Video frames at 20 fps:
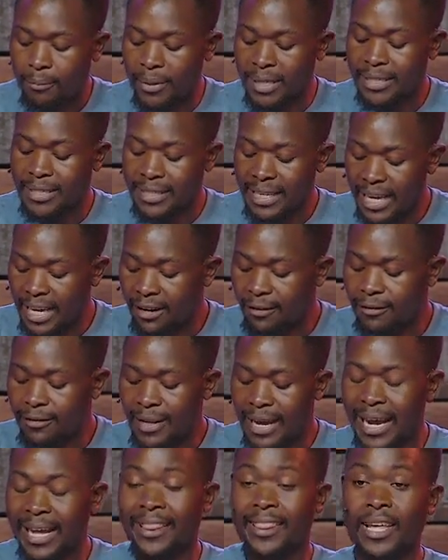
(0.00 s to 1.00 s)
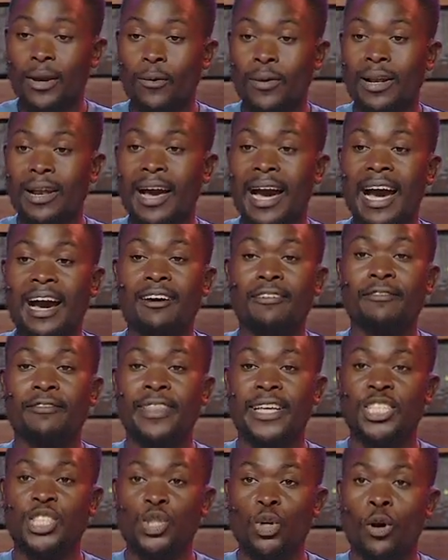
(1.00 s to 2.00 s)
be saved, and they will
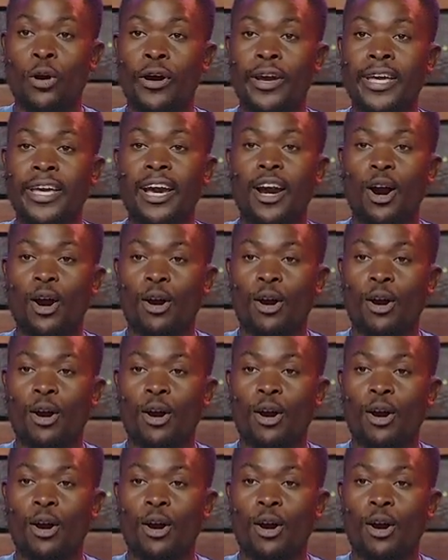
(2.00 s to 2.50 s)
have the joy